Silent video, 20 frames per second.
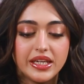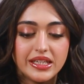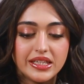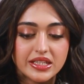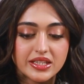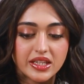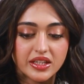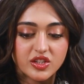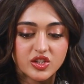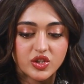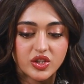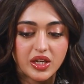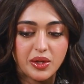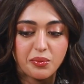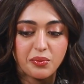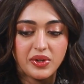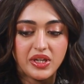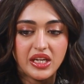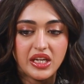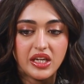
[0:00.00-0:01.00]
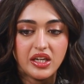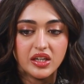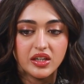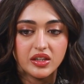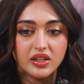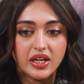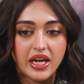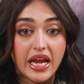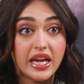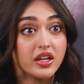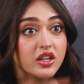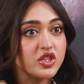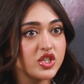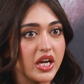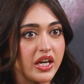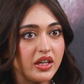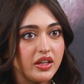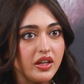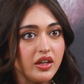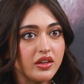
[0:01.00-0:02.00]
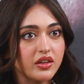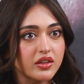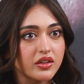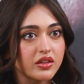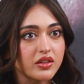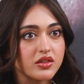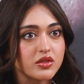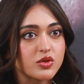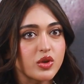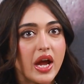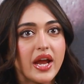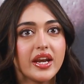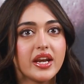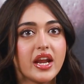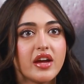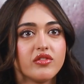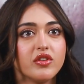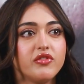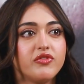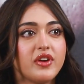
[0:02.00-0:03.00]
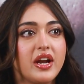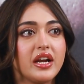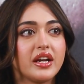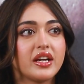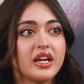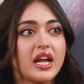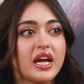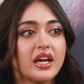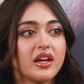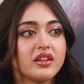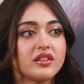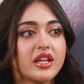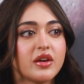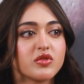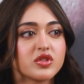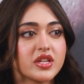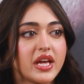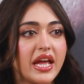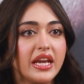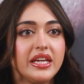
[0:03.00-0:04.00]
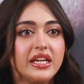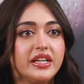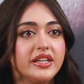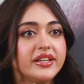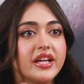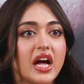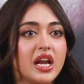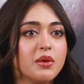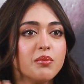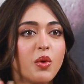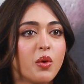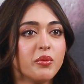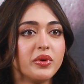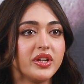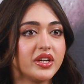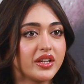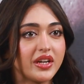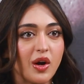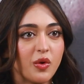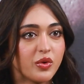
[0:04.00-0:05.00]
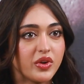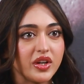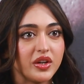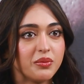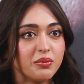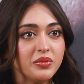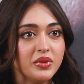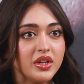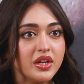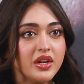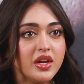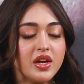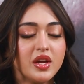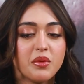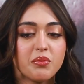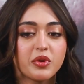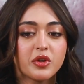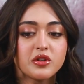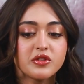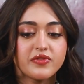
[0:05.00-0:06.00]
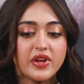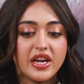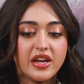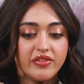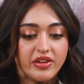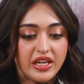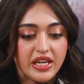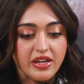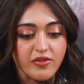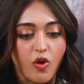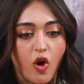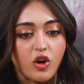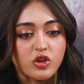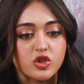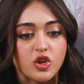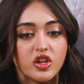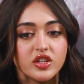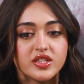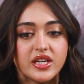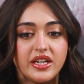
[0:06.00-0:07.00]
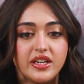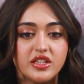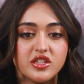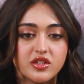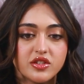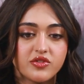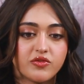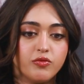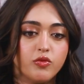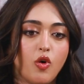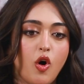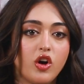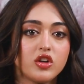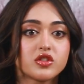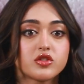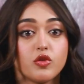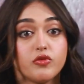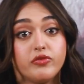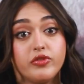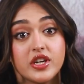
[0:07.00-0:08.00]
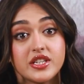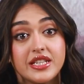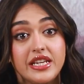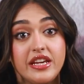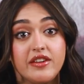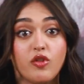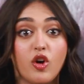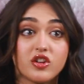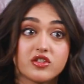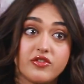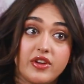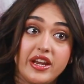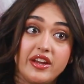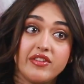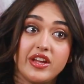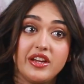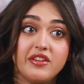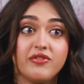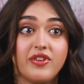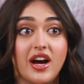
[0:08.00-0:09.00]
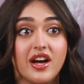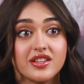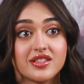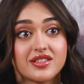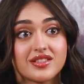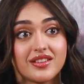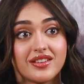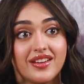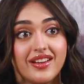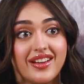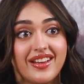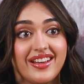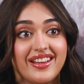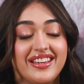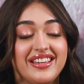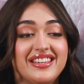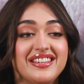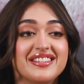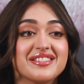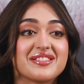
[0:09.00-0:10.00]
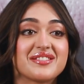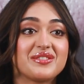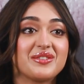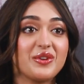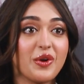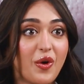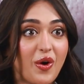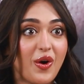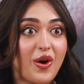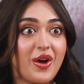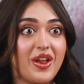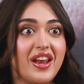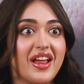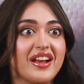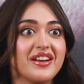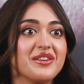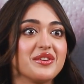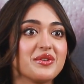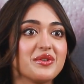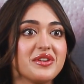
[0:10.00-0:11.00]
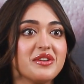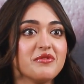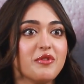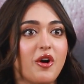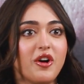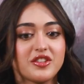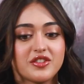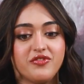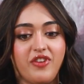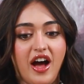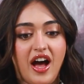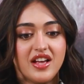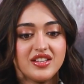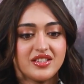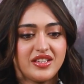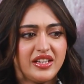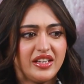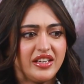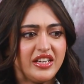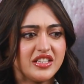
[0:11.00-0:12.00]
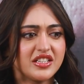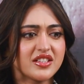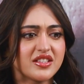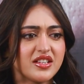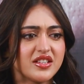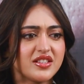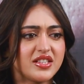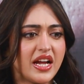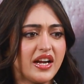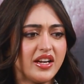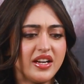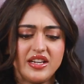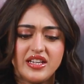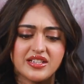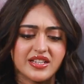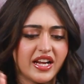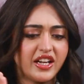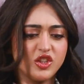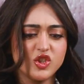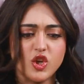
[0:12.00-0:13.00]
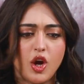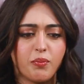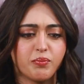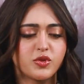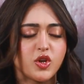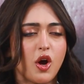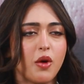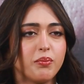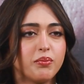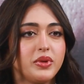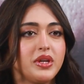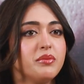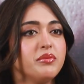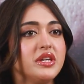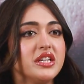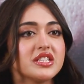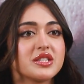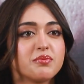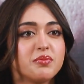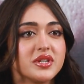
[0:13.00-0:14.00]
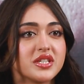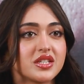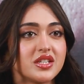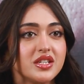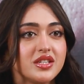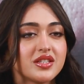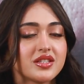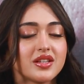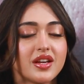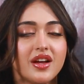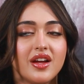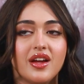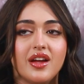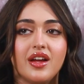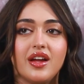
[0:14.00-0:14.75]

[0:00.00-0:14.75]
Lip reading: He's extremely energetic. So I never felt like there was any dull moment around him. Because whenever he walks on set, he just walks. Firstly, he walks very, very fast. He's tall and you know, he walks fast. He reaches the set and he's like chop chop. He means business.